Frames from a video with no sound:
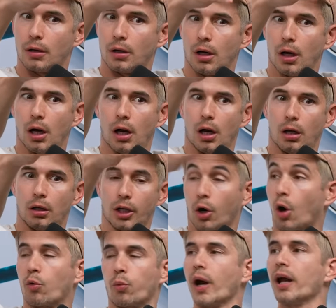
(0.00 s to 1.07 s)
uh like
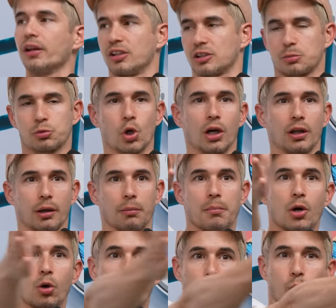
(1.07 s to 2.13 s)
oh, railings, I'm sorry, like
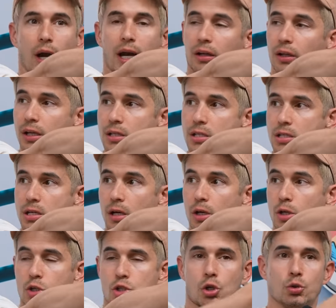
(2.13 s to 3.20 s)
metal railings.
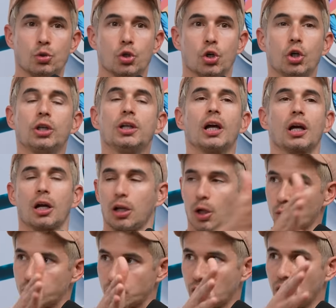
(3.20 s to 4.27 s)
Mm-hmm. So you couldn't get
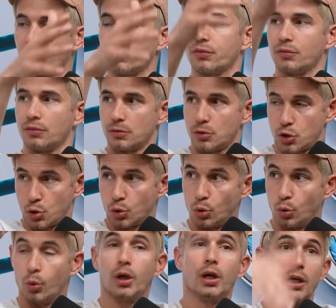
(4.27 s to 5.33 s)
close enough
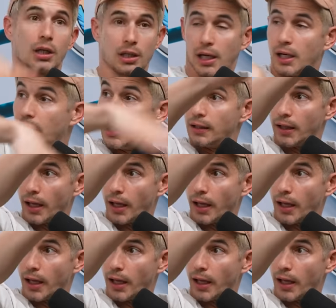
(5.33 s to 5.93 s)
to get hit in the